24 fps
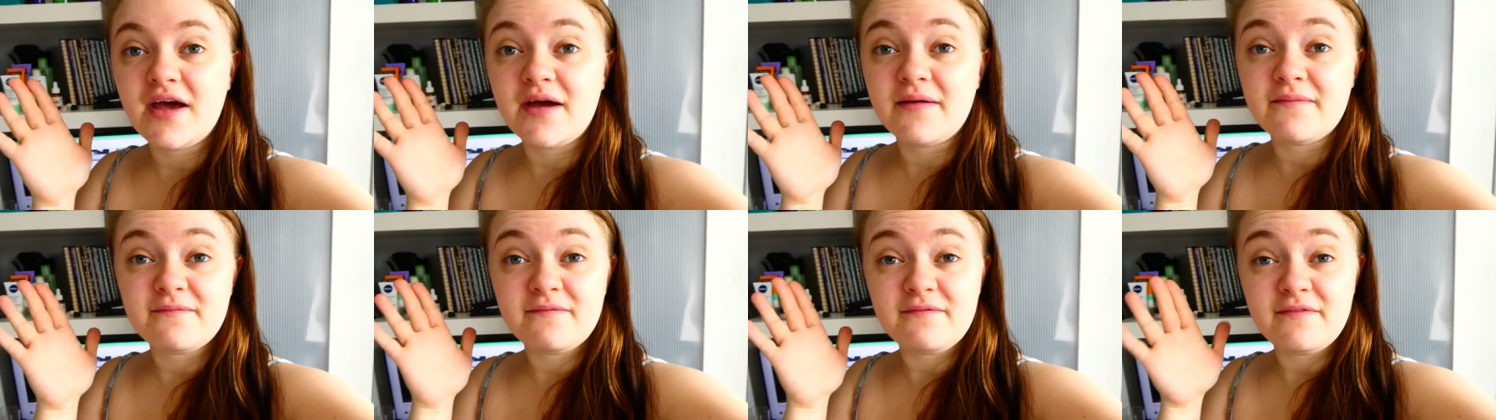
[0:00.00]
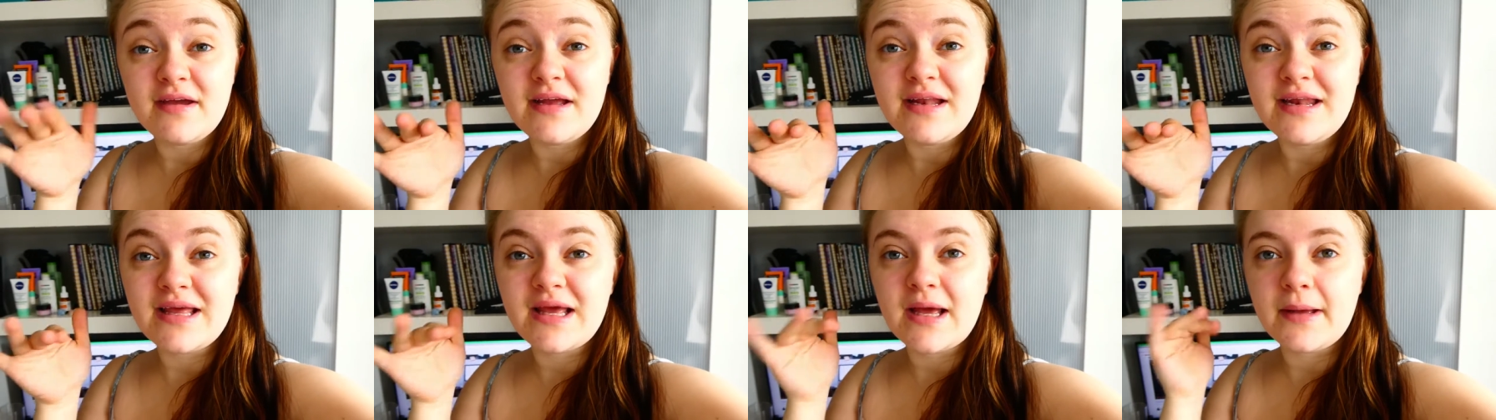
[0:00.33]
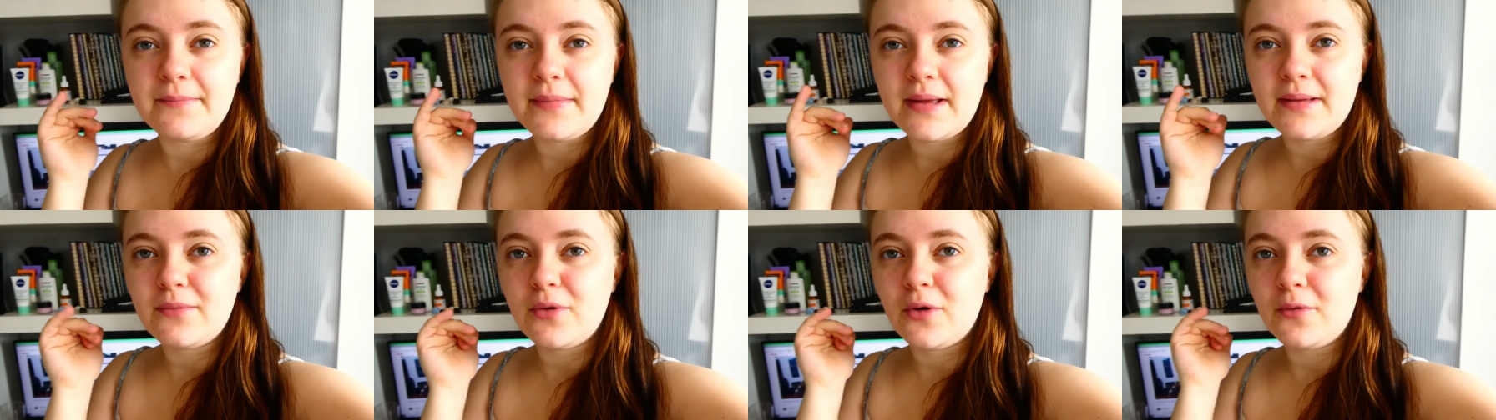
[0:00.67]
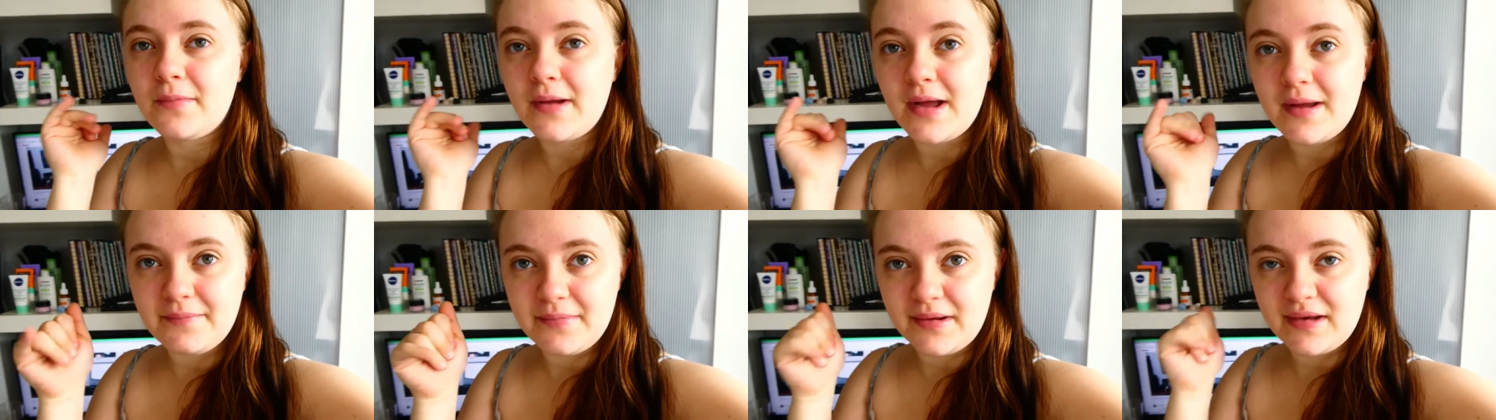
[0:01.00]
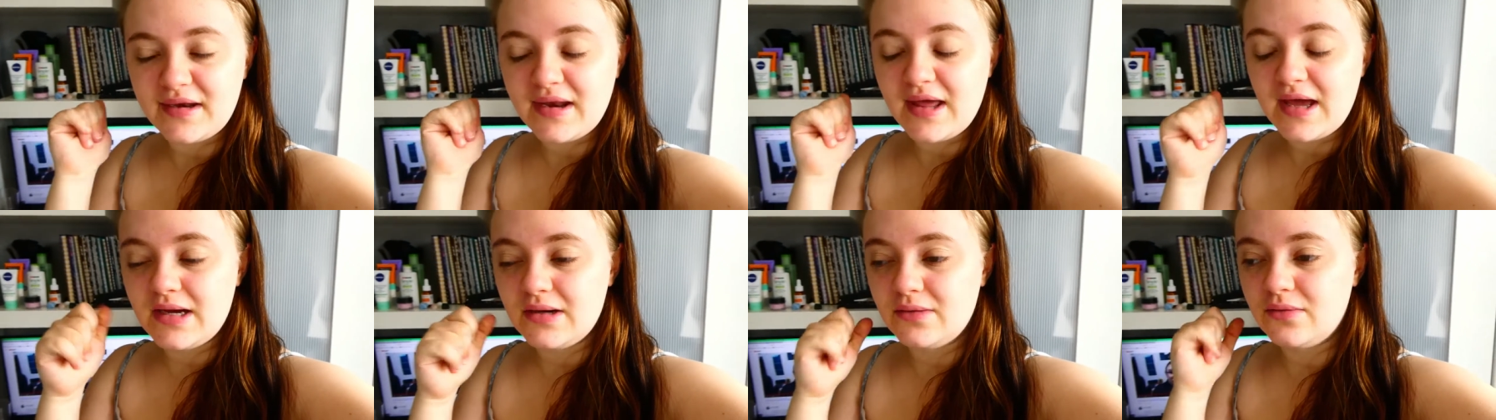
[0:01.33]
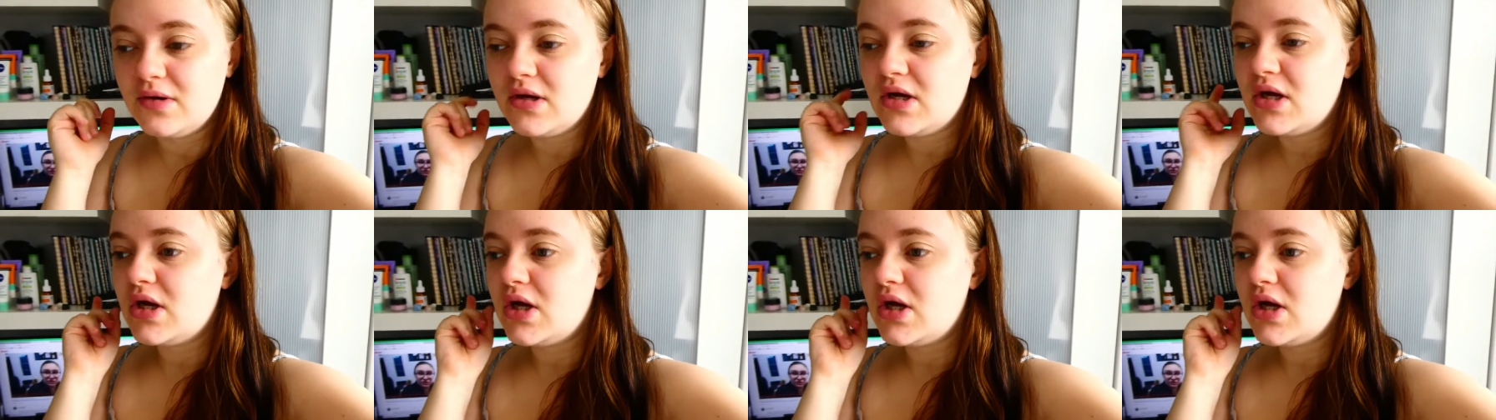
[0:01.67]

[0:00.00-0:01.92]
I'm feeling a bit more peppy now.